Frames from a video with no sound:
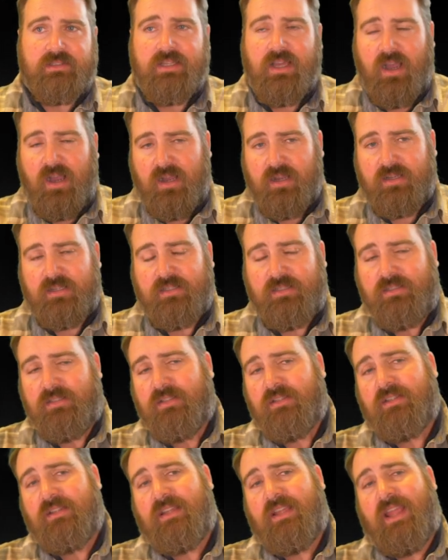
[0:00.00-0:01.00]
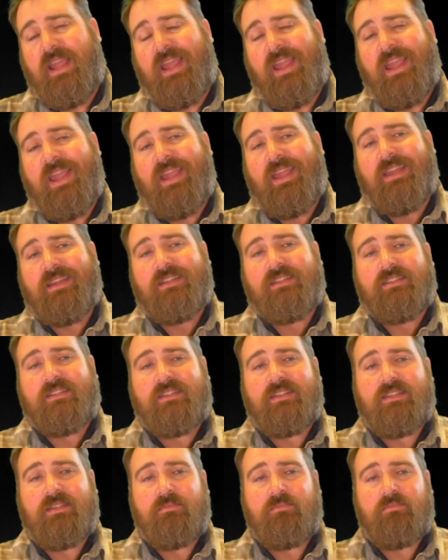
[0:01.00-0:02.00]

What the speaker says: tongue and